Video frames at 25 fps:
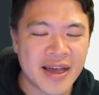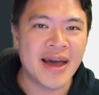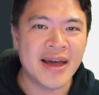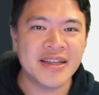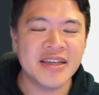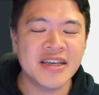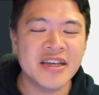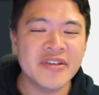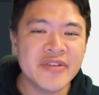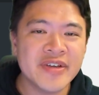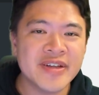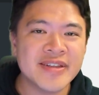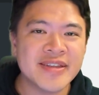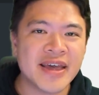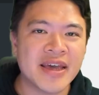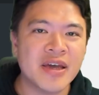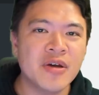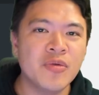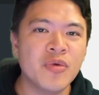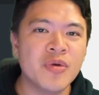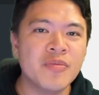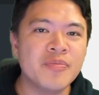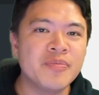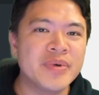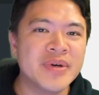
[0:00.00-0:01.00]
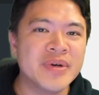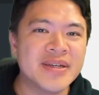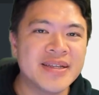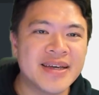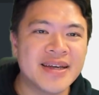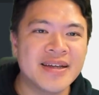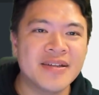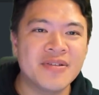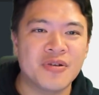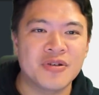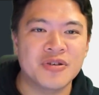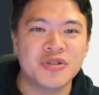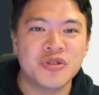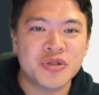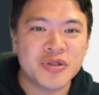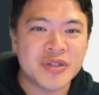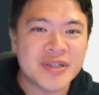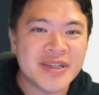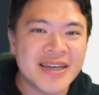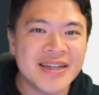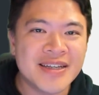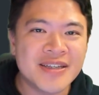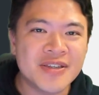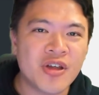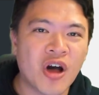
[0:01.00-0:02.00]
At the end of the day, when billion or
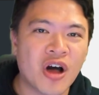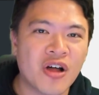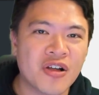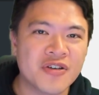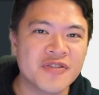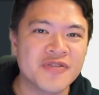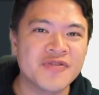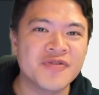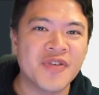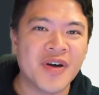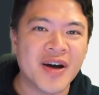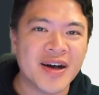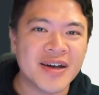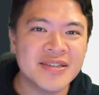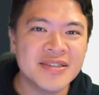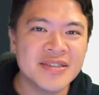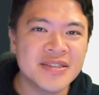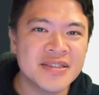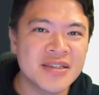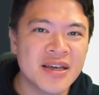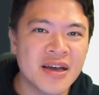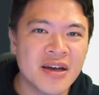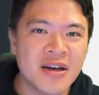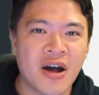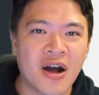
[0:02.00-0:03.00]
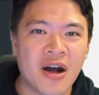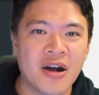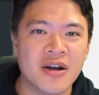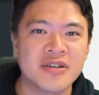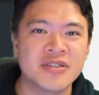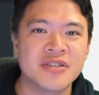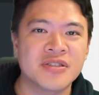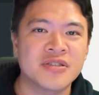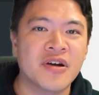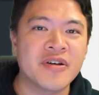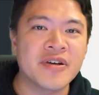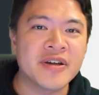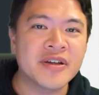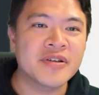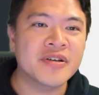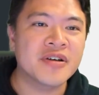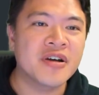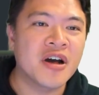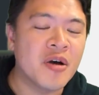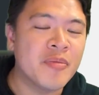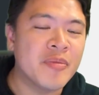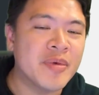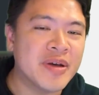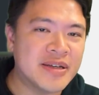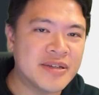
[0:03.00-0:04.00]
trillion dollar funds are starting to
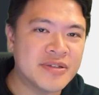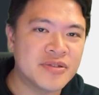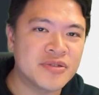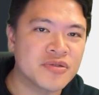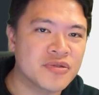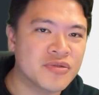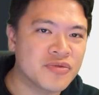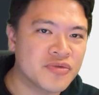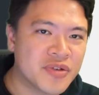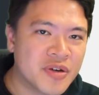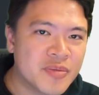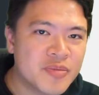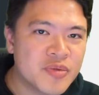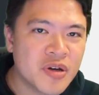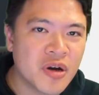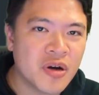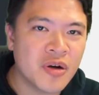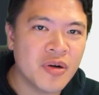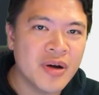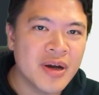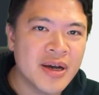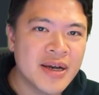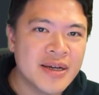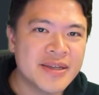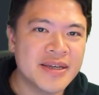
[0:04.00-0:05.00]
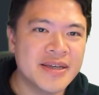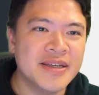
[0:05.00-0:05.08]
come into crypto,